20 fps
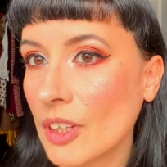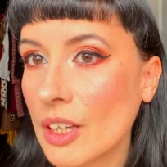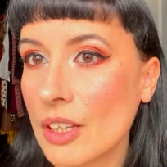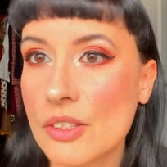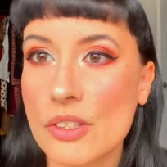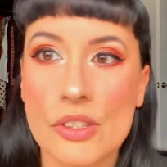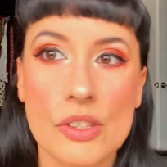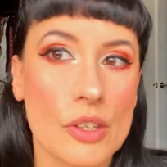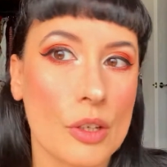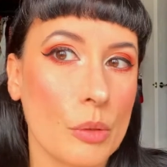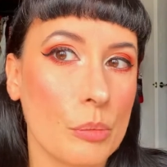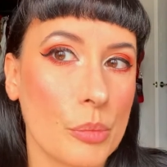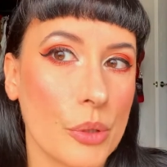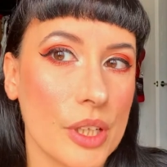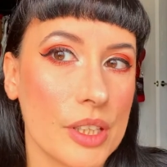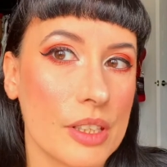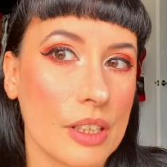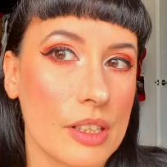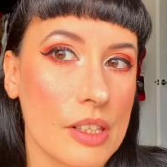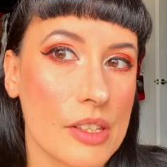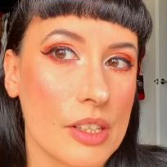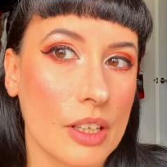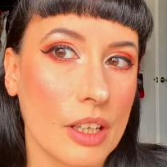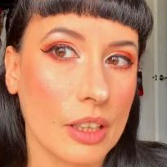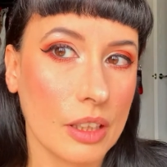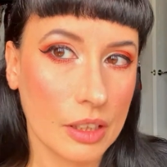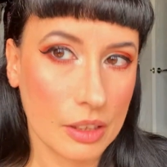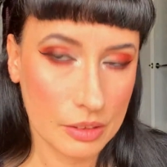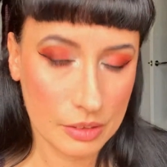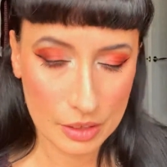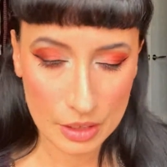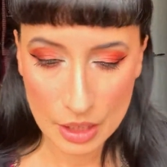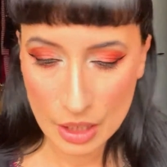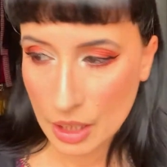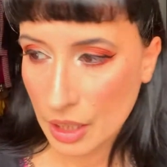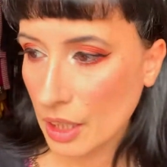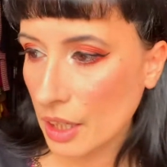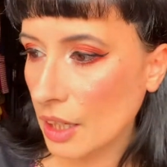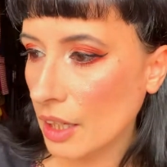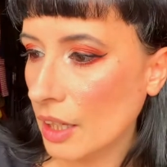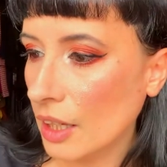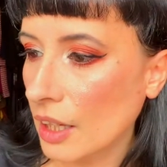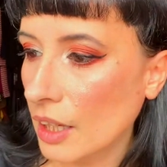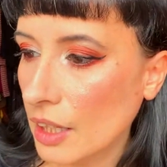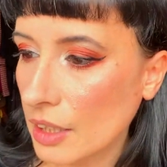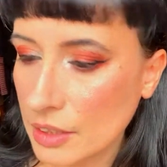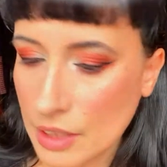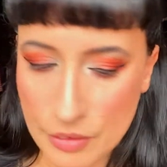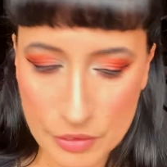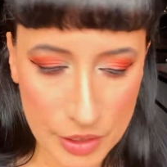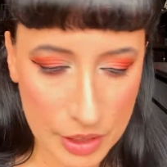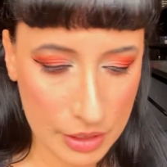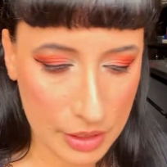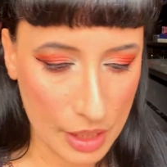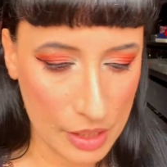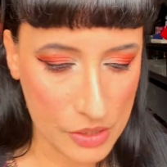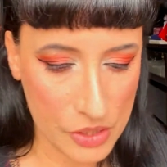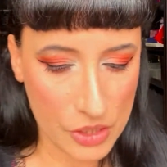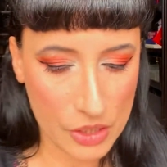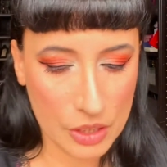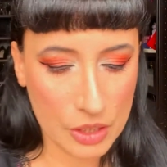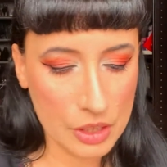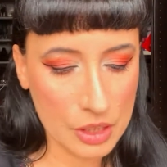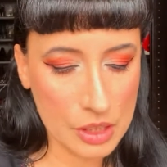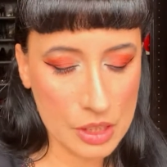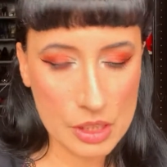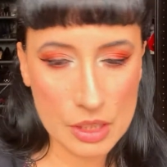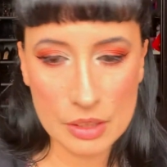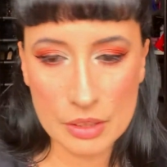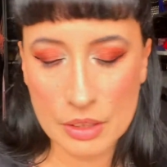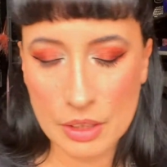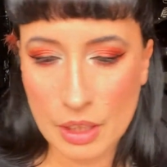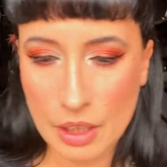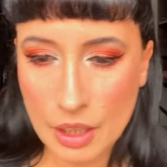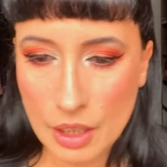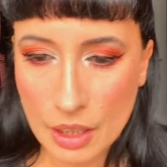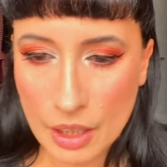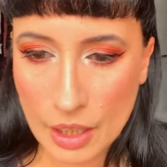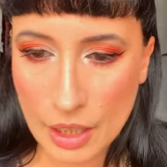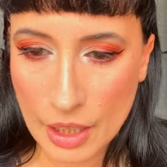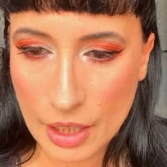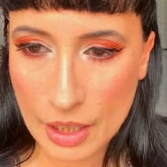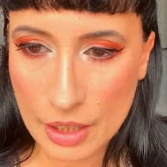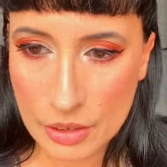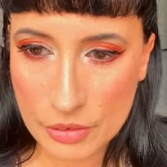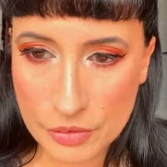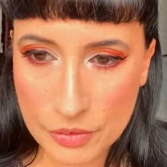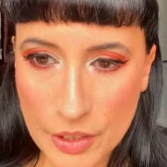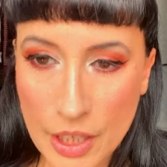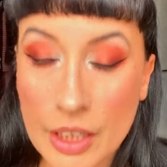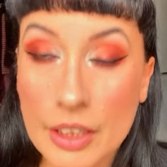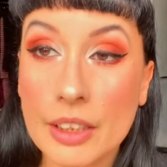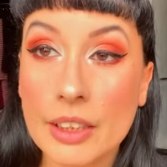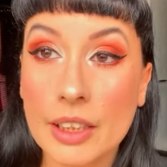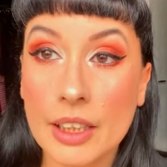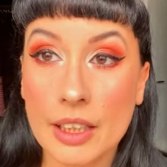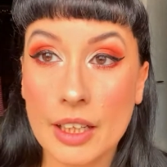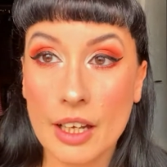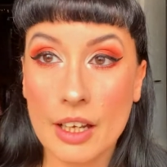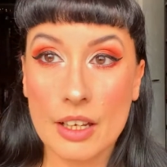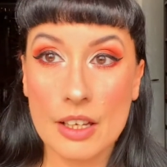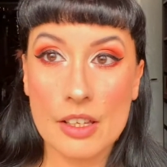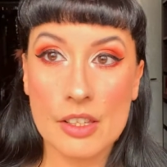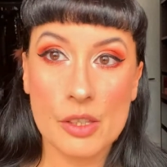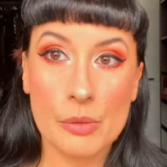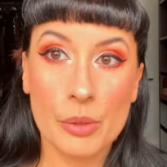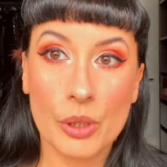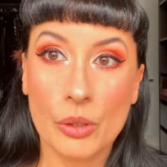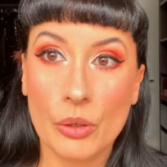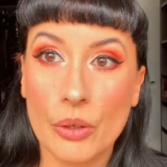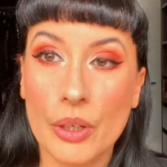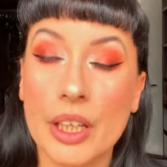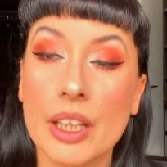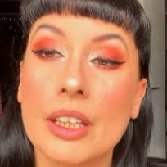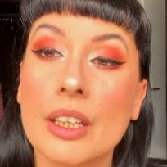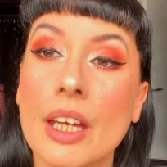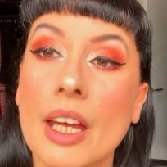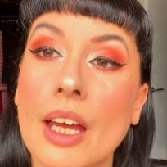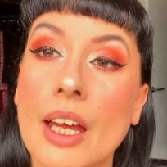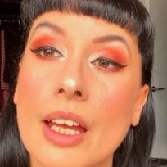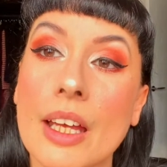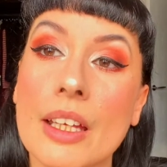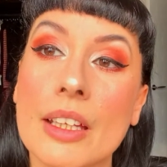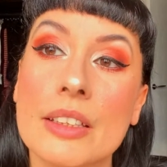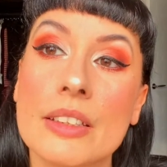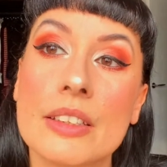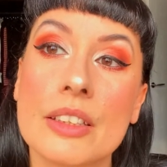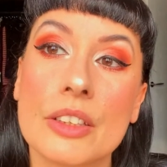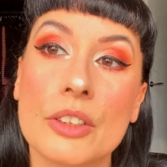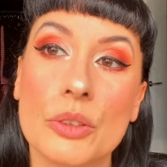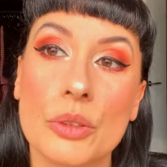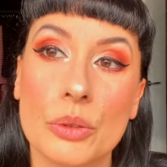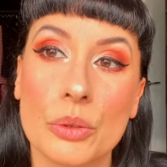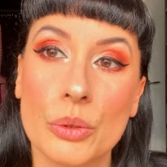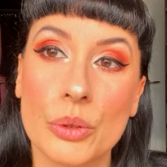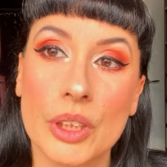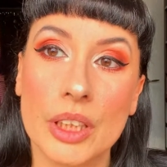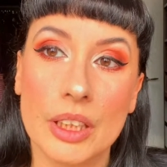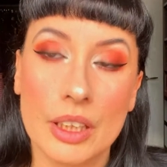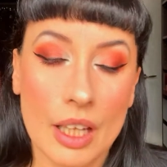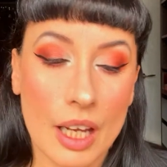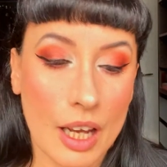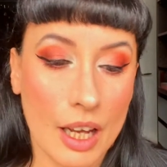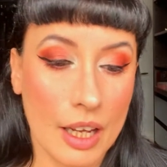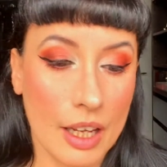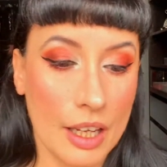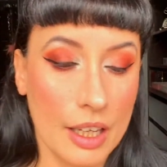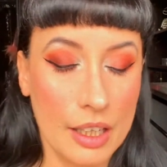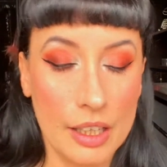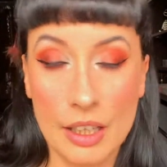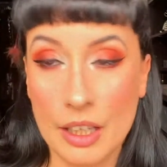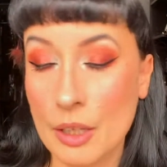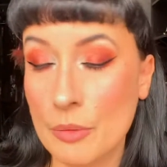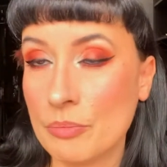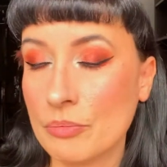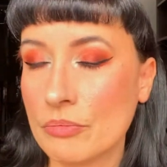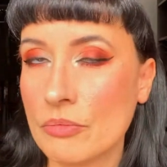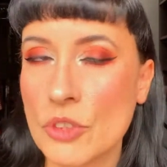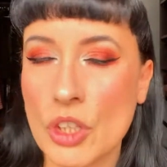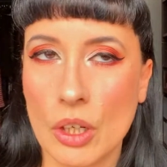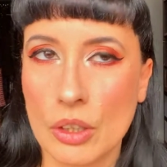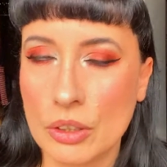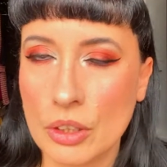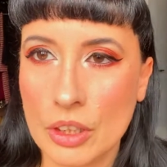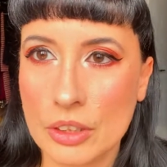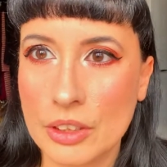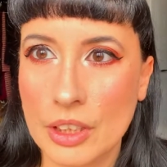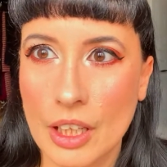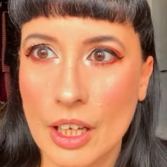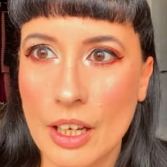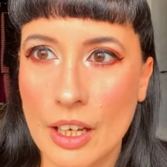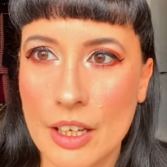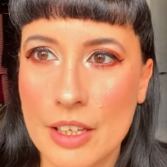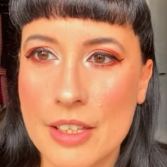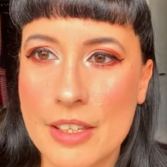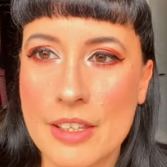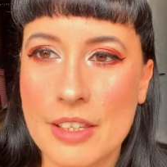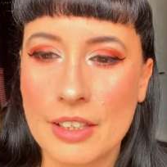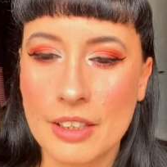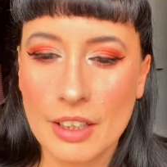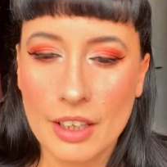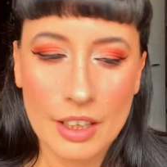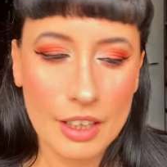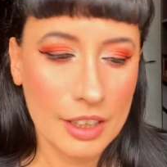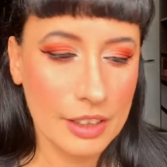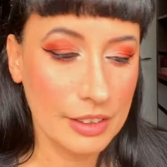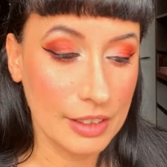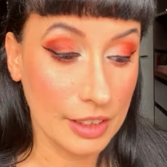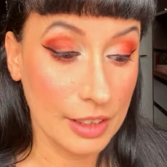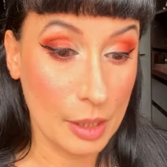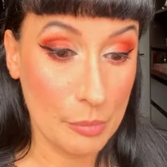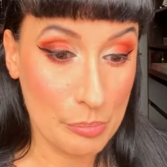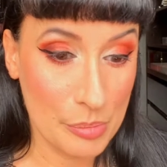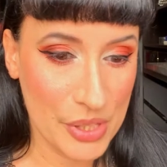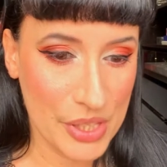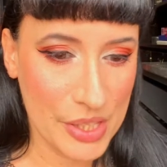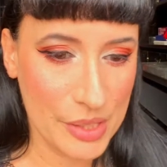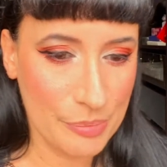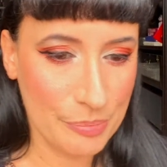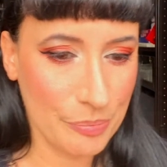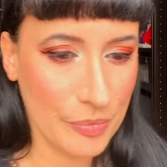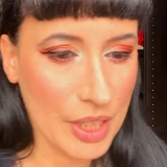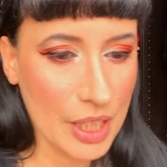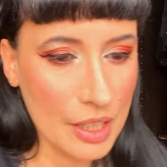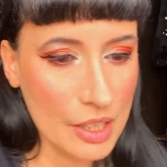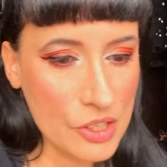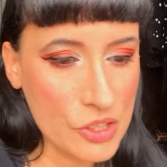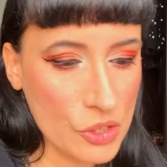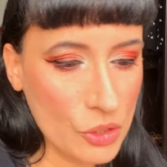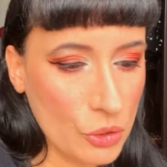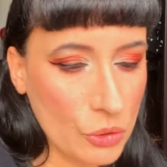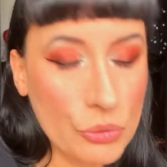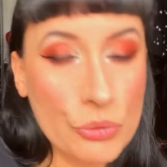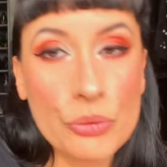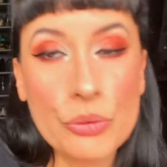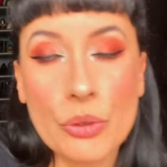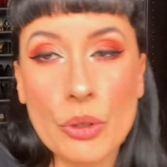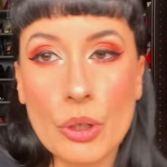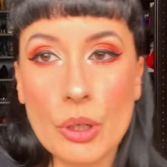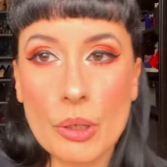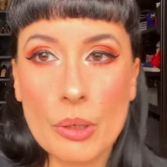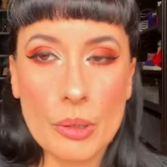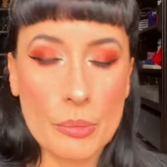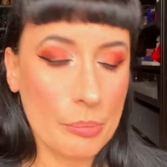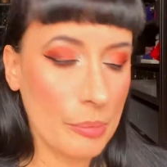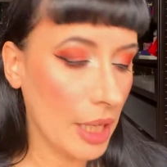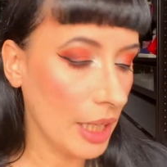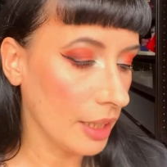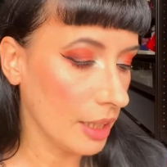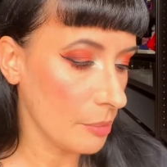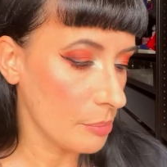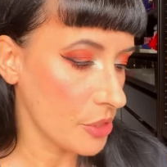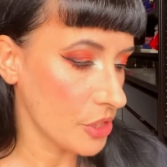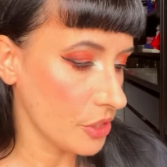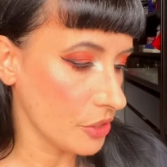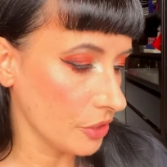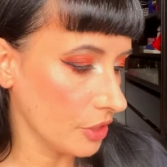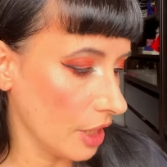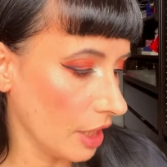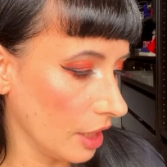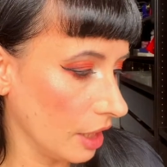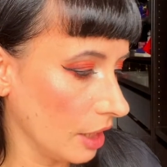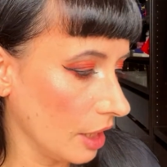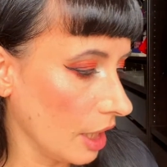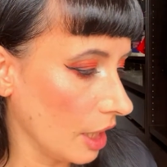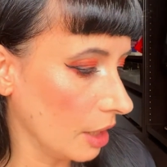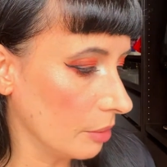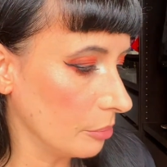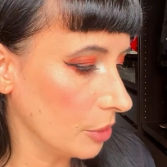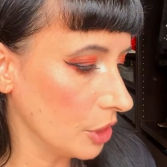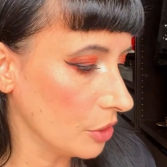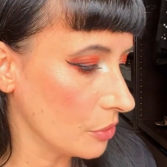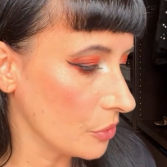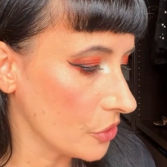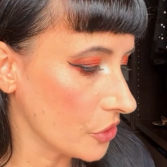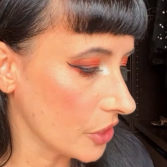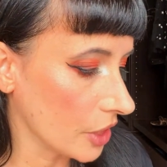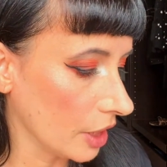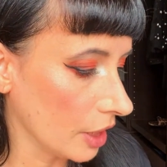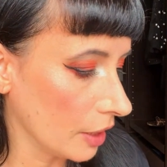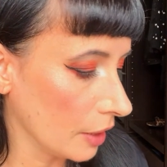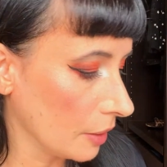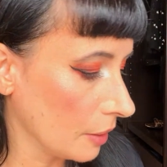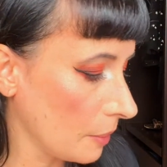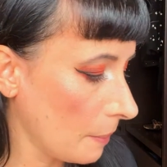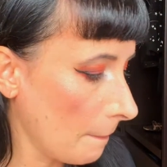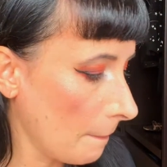It's so pretty, this color, and I think that's good. And finally, guys, we're going and do the sorry, not the eyes, the lips. So for my lips today, I'm using